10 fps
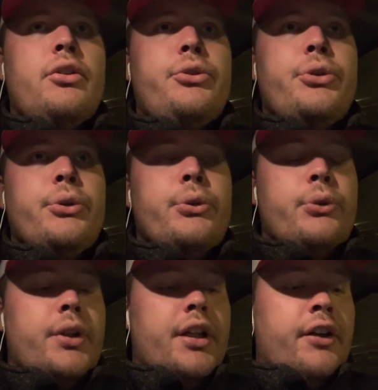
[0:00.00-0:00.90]

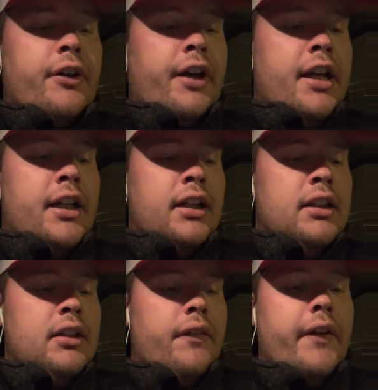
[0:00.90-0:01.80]
to enter
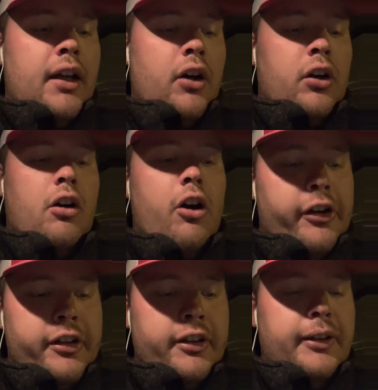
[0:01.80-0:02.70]
Canada that aren't
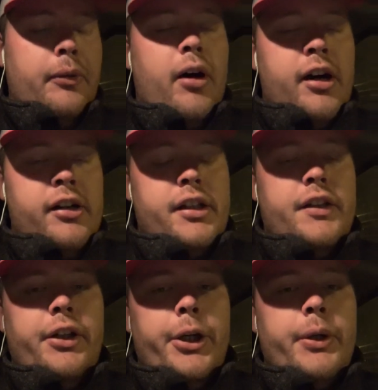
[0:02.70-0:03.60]
already required
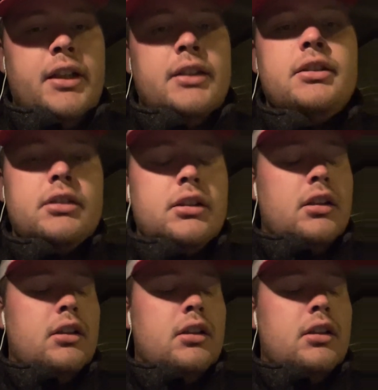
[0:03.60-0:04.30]
in the U.S.